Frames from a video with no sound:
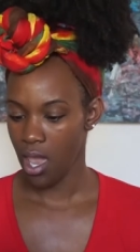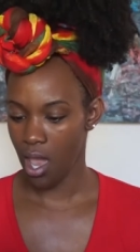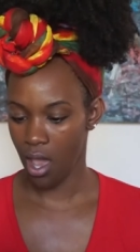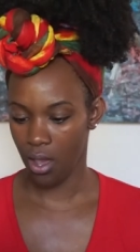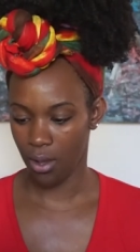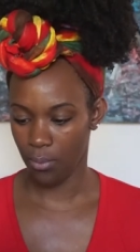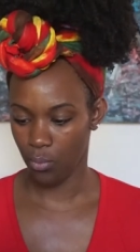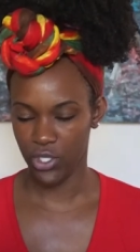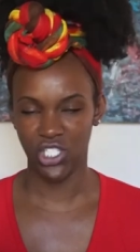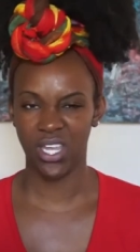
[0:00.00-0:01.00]
Um,
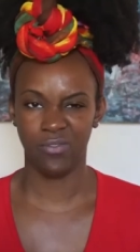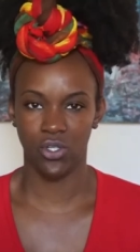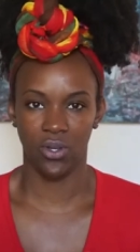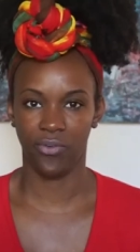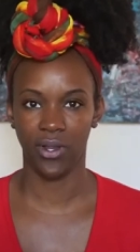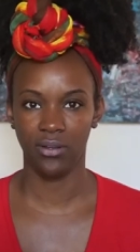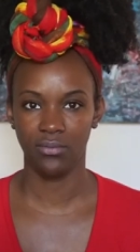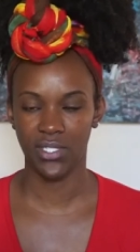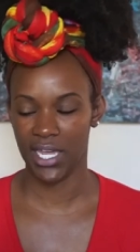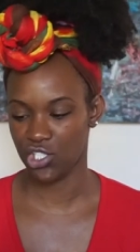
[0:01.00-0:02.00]
we just have two different
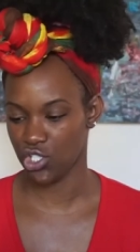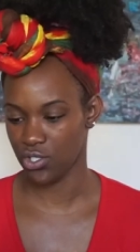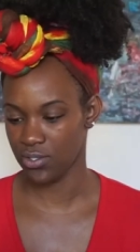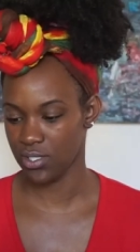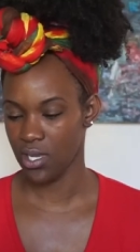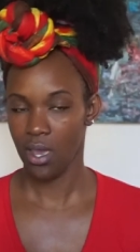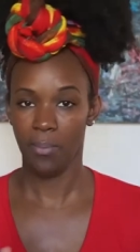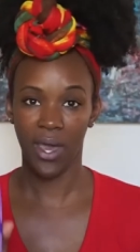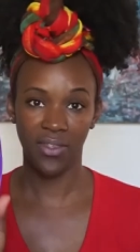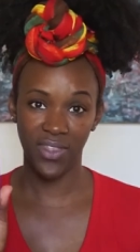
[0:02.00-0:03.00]
textures.
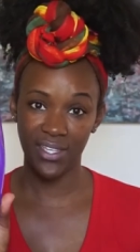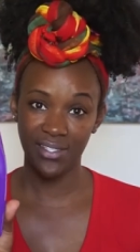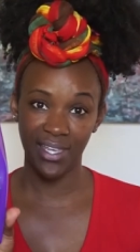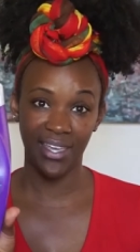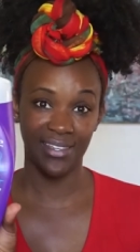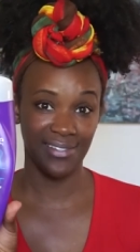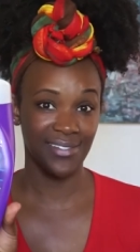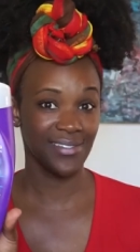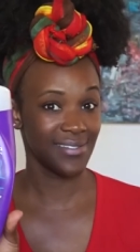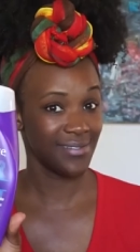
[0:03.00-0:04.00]
But this
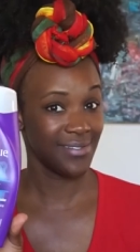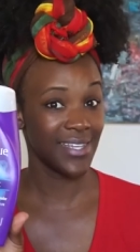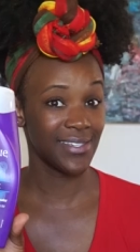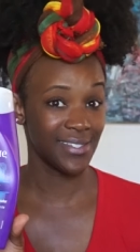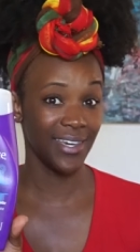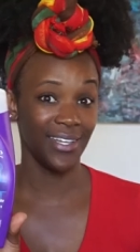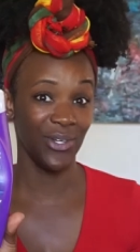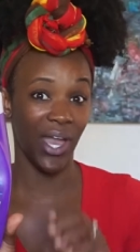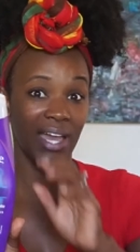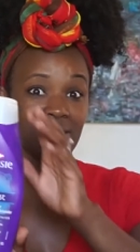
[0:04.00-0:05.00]
is, this is good,
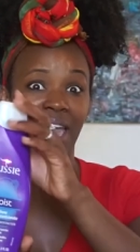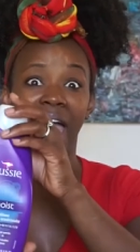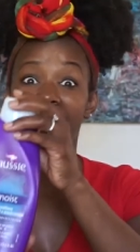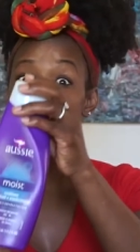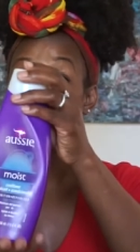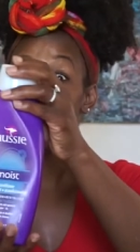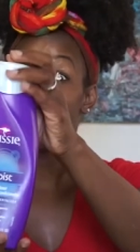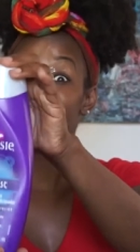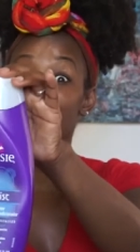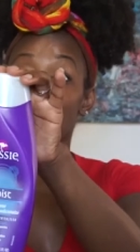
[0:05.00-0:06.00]
you guys.
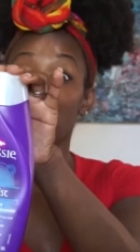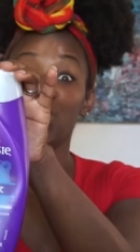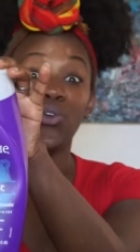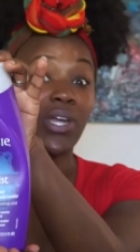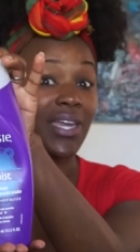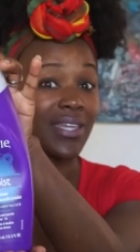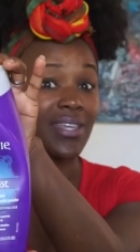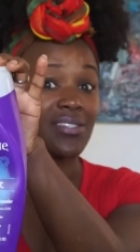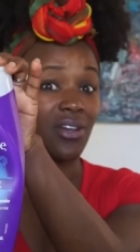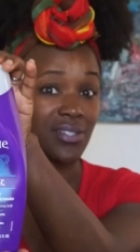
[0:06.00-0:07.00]
And you can get
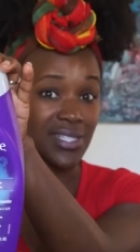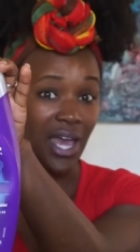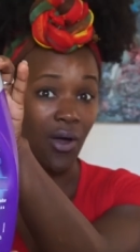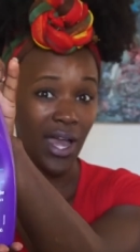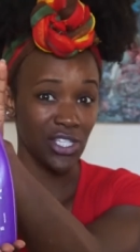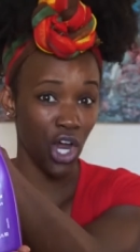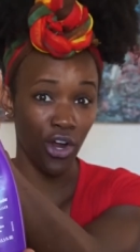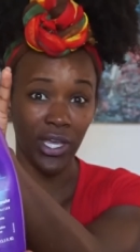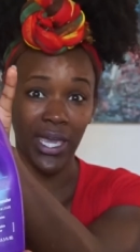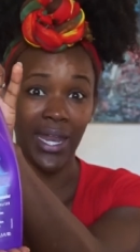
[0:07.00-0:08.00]
this on sale at
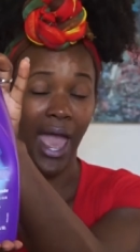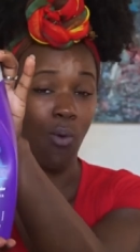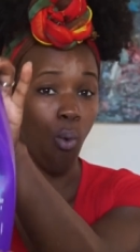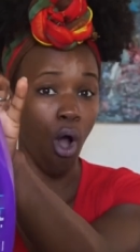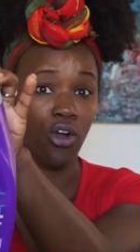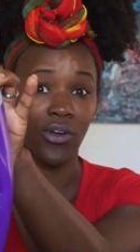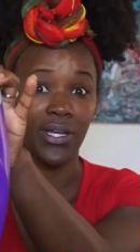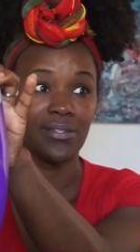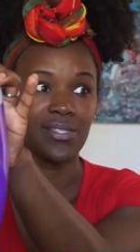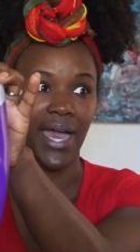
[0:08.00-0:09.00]
Target, at
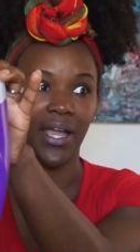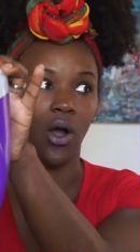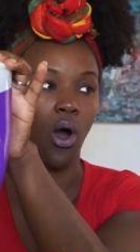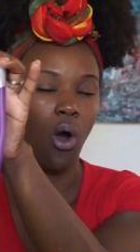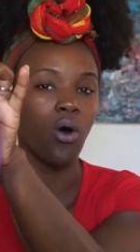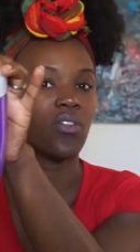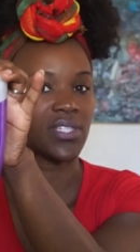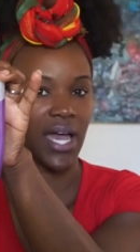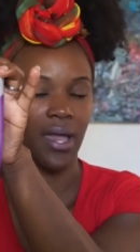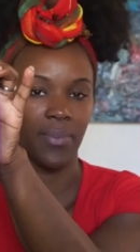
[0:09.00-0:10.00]
Walgreens, like all the
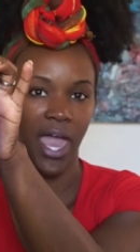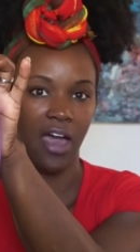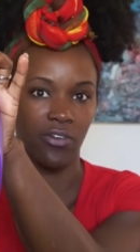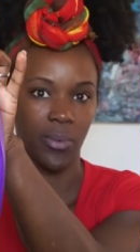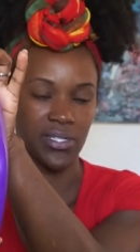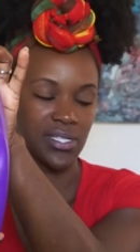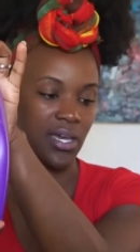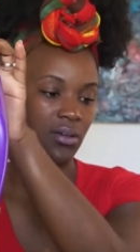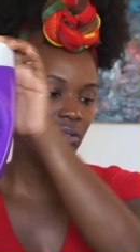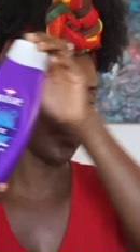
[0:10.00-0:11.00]
time they have them on
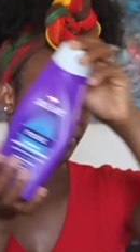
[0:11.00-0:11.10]
sale.